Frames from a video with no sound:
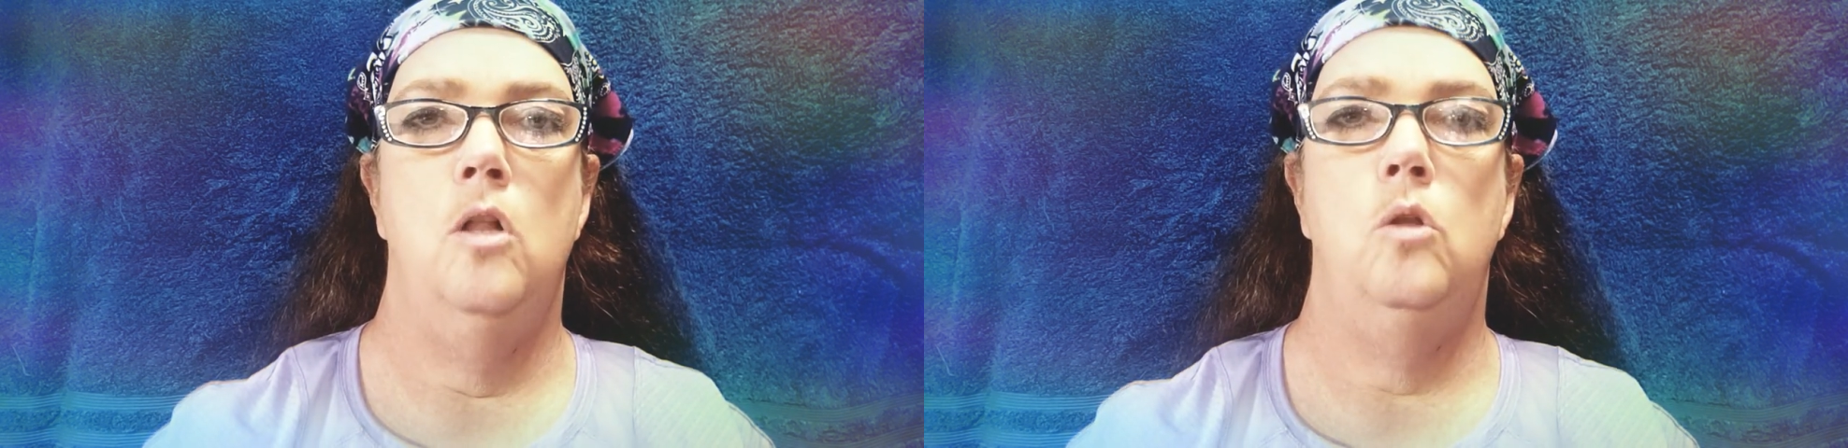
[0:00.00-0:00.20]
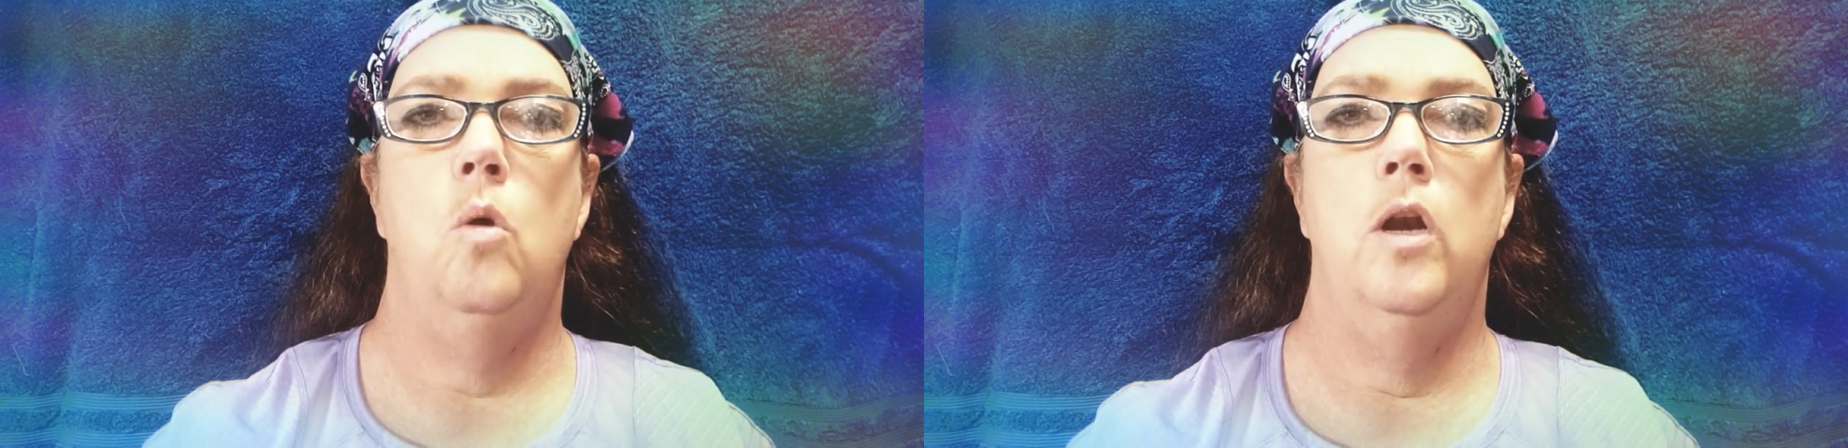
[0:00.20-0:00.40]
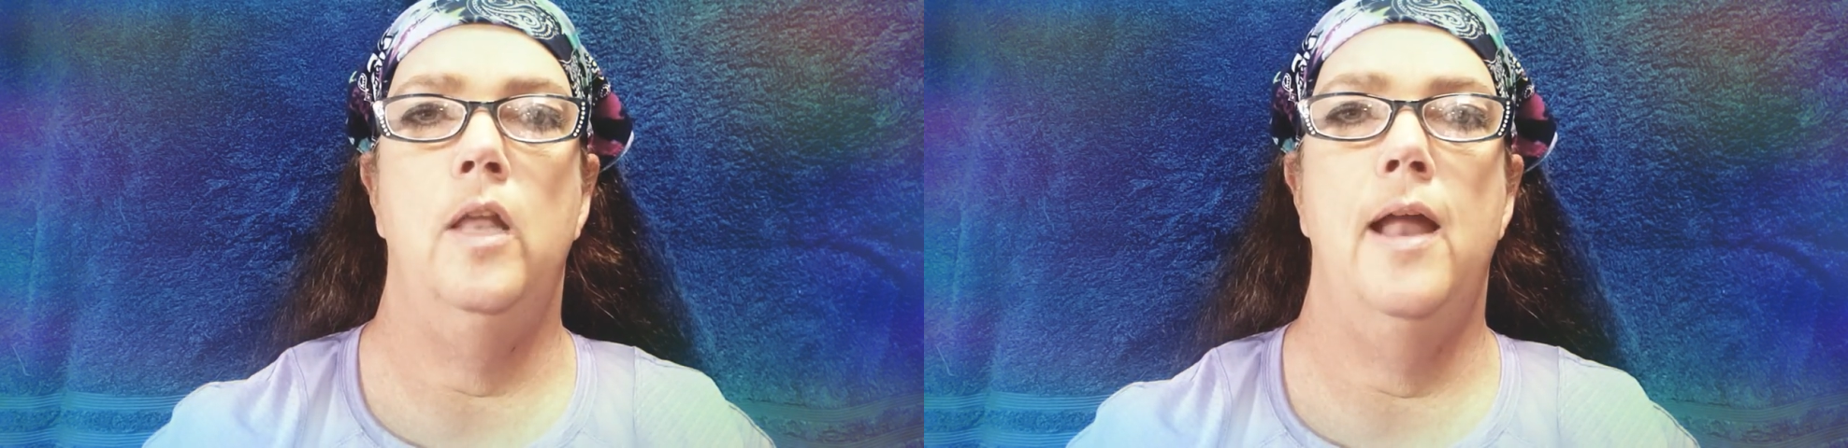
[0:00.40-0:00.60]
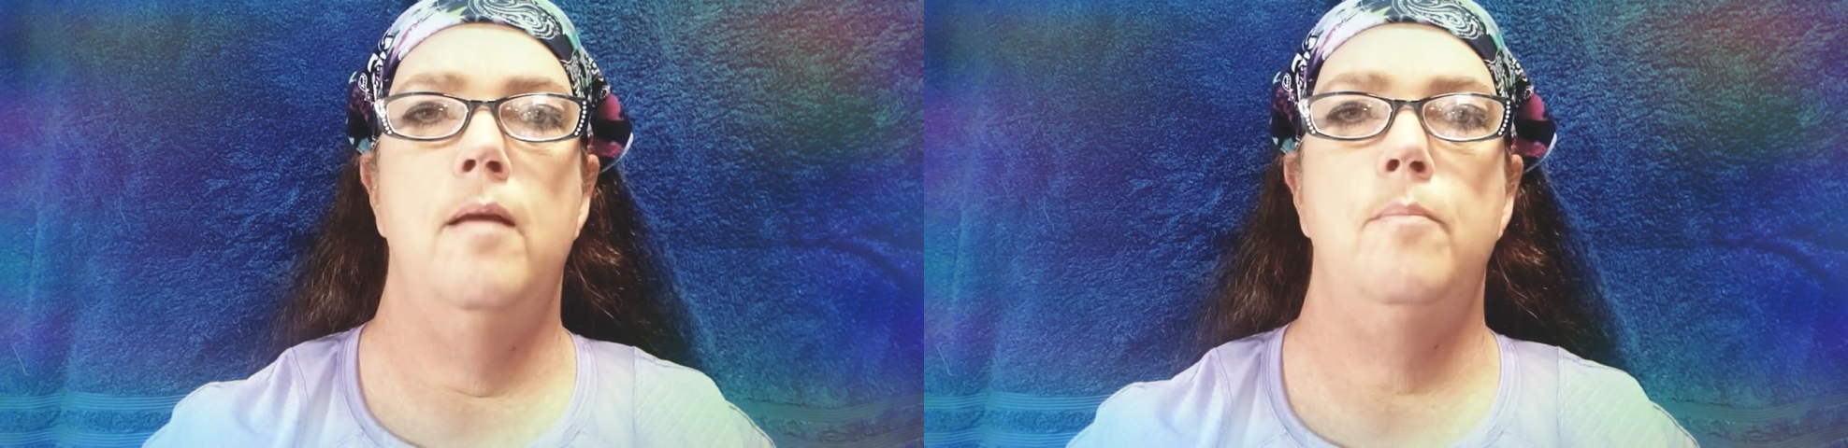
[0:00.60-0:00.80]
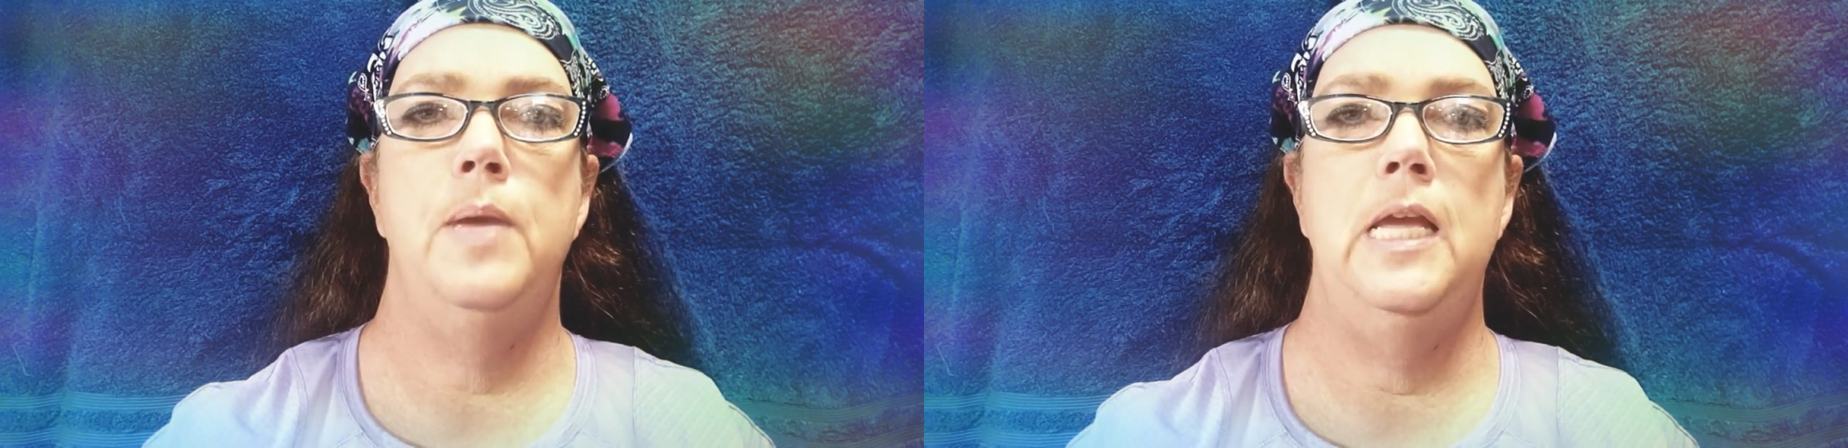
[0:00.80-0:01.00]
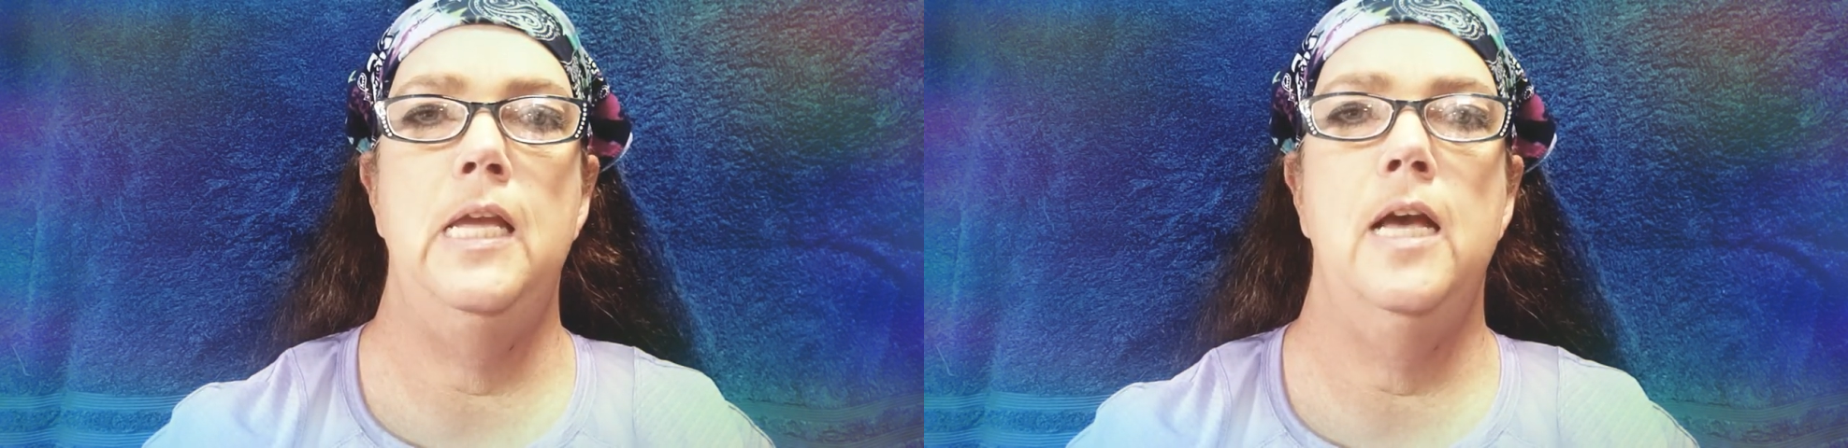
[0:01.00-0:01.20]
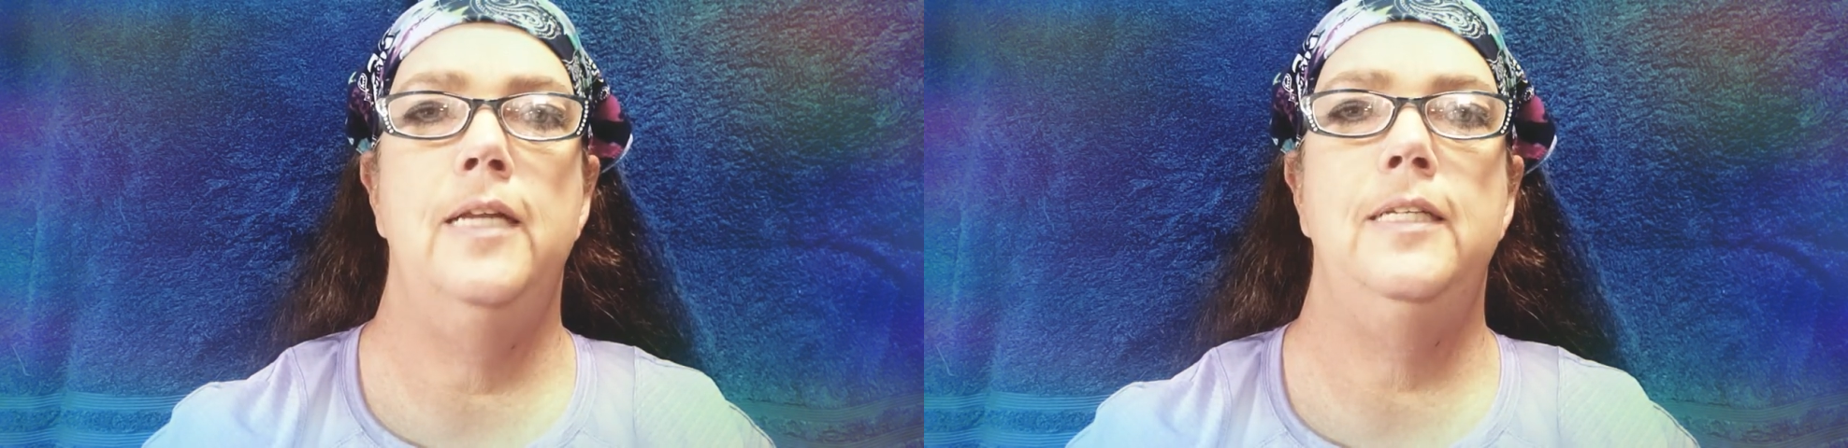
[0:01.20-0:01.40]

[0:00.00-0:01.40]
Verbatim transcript: Lord, let it be